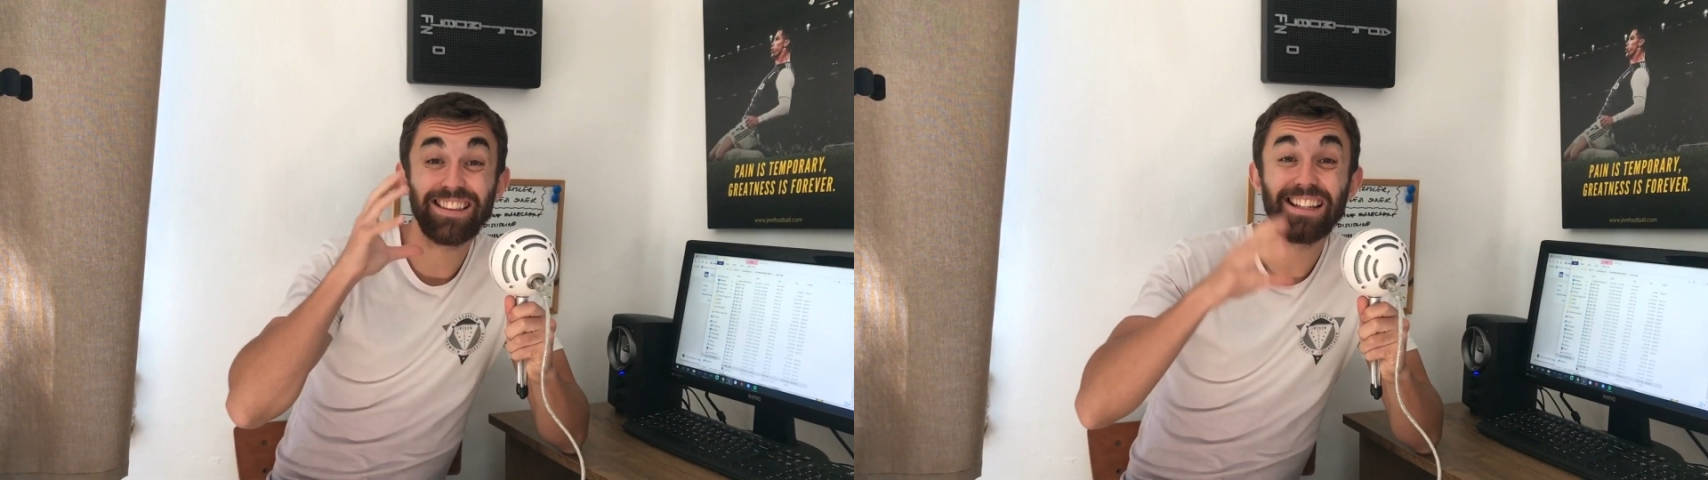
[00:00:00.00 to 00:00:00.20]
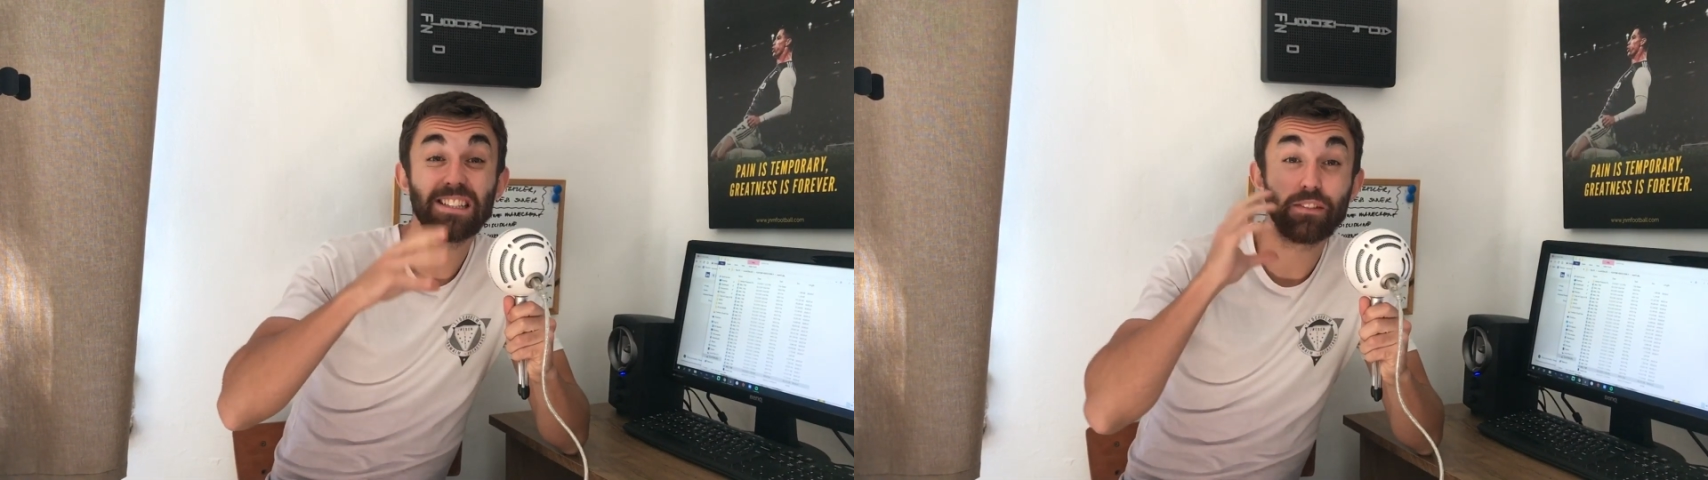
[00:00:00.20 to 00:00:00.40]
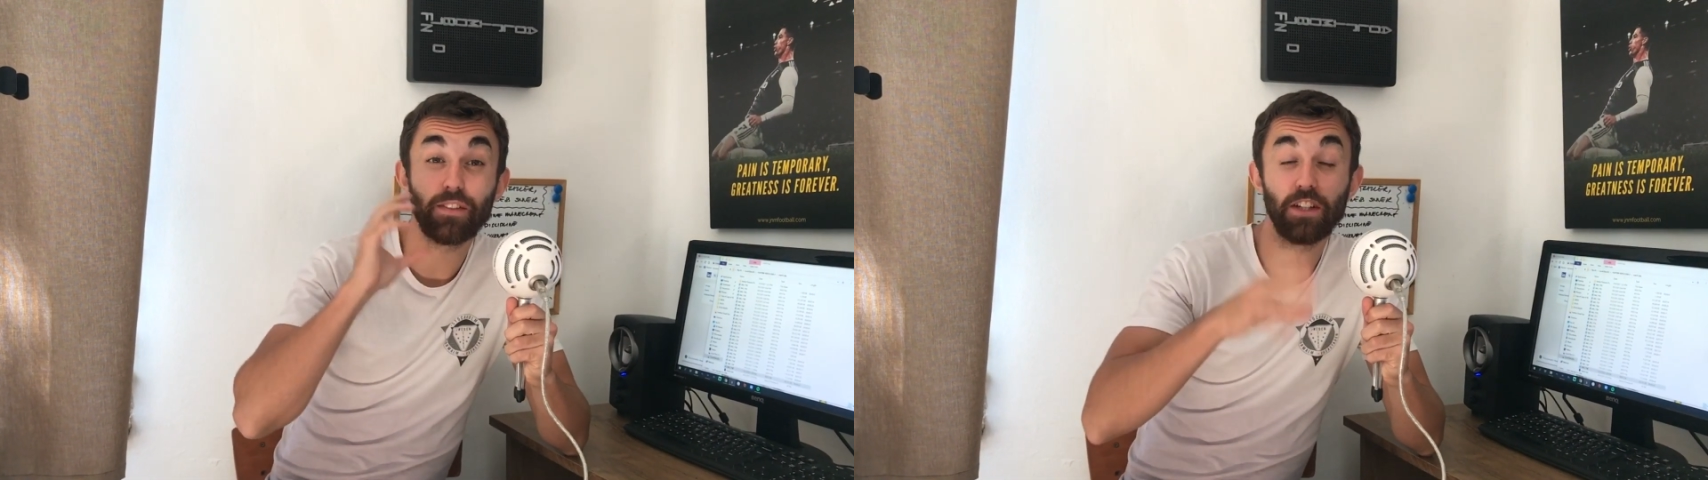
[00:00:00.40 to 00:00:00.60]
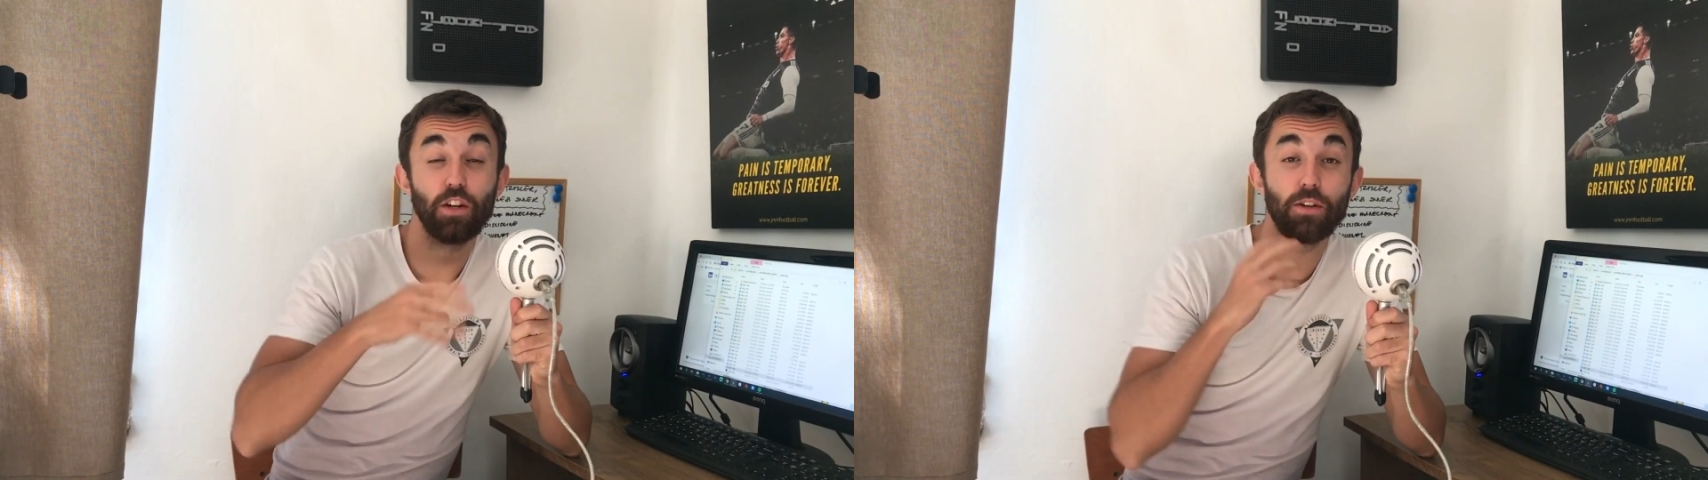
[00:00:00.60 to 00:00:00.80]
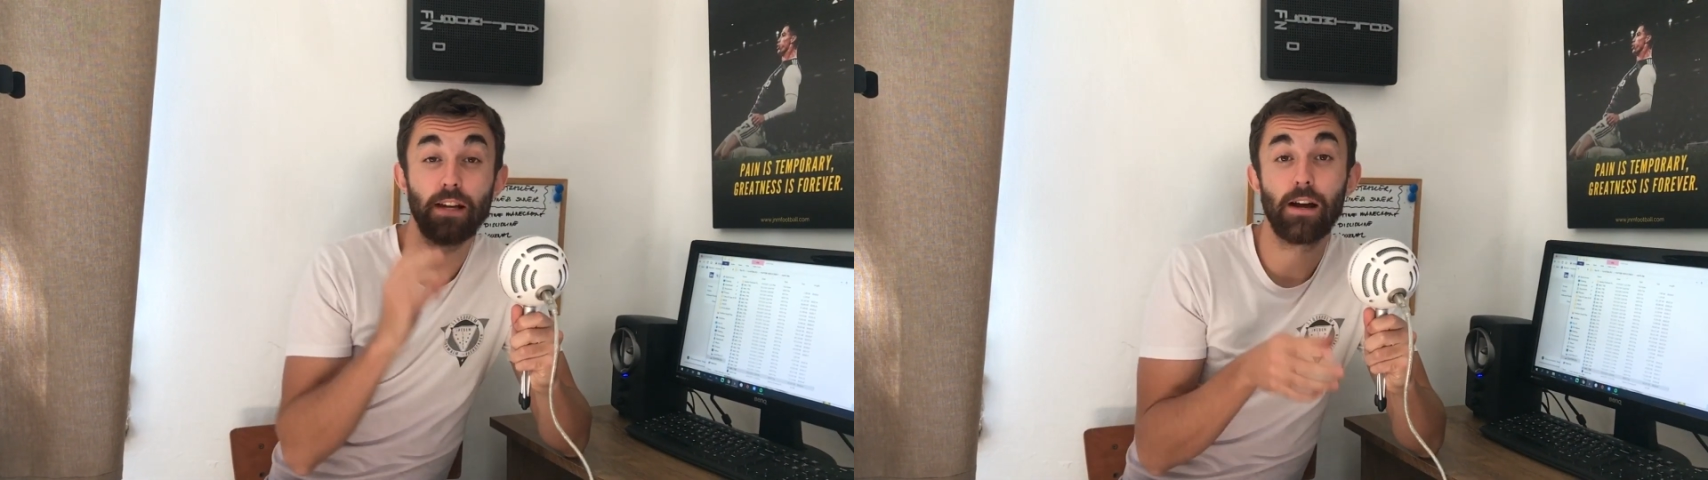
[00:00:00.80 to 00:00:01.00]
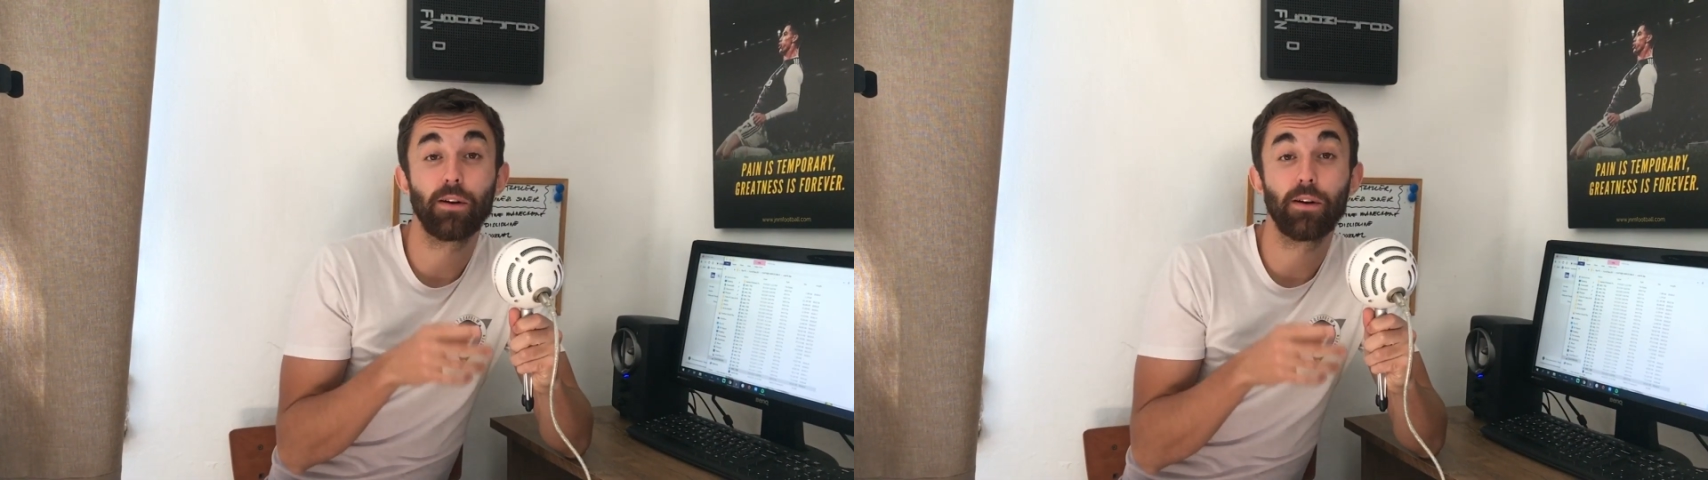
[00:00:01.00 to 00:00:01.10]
this video now,